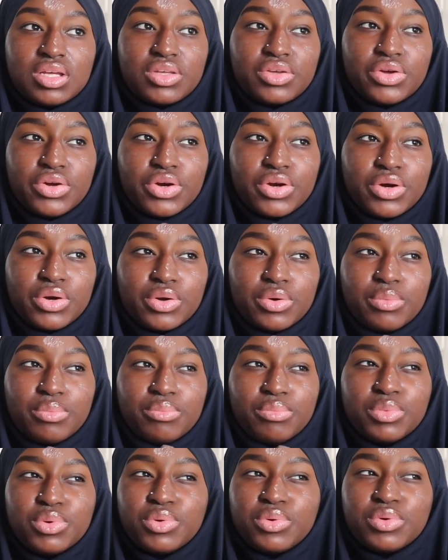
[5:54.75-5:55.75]
your
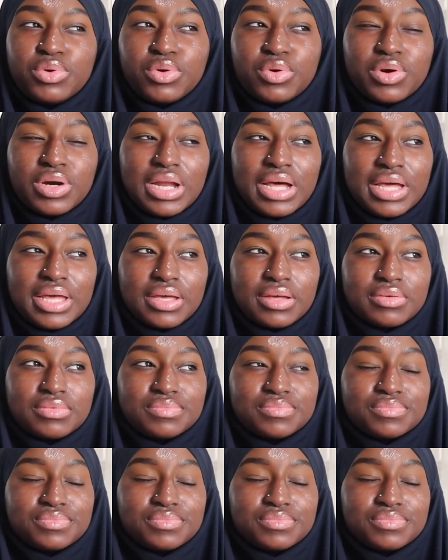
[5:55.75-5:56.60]
mood or like